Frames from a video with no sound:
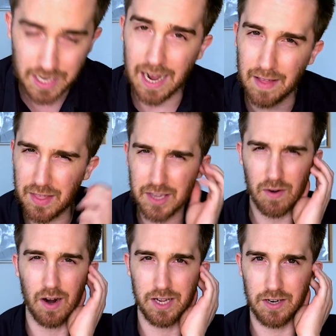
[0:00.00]
Yeah, I think
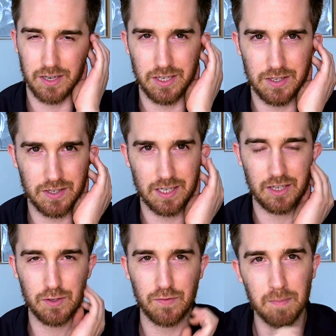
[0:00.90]
you are. You're the
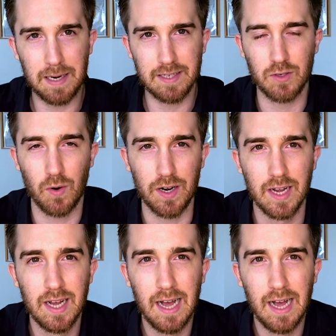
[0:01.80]
dude from my Discord.